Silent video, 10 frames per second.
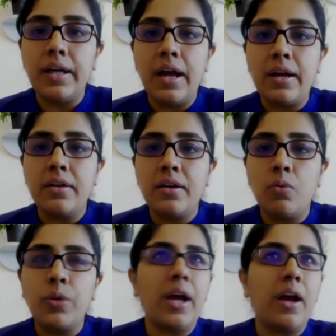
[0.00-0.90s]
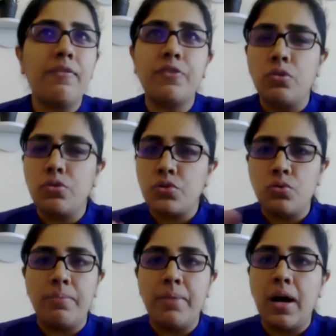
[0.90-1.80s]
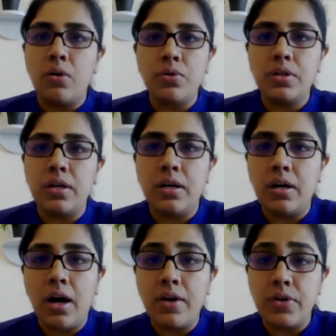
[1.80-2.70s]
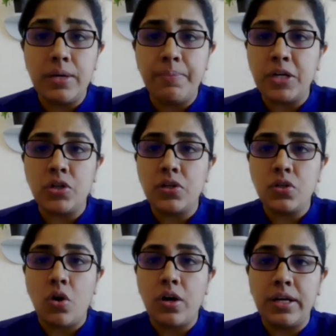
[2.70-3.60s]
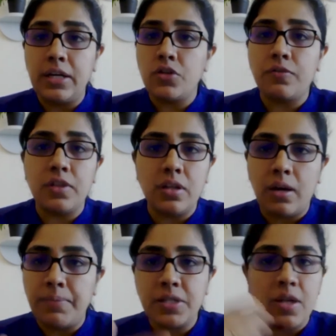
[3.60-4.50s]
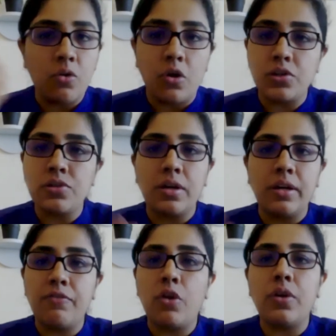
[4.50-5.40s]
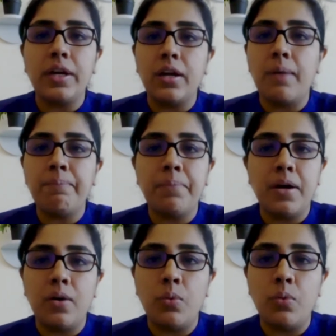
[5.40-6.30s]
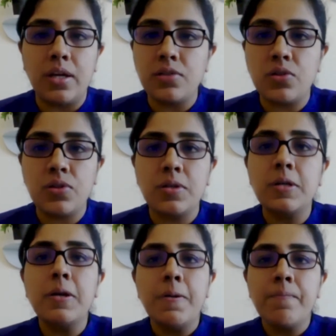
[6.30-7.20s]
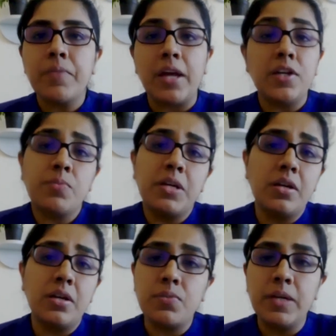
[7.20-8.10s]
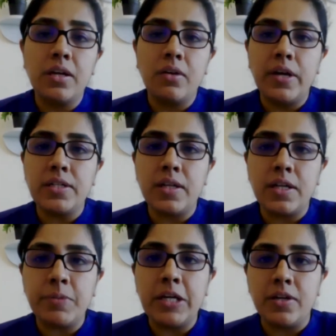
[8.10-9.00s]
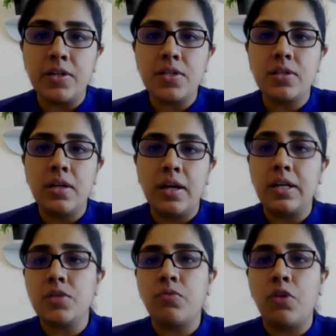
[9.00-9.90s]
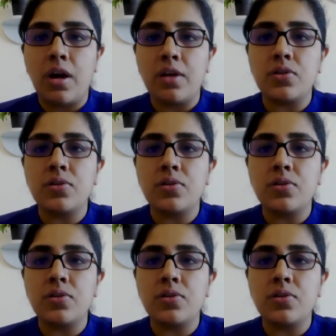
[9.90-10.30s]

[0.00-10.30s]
And uh, we have close to about uh, 100 patients on each of the therapies now, constantly following up uh, with us. And it's been a it's been a great experience, at least for us.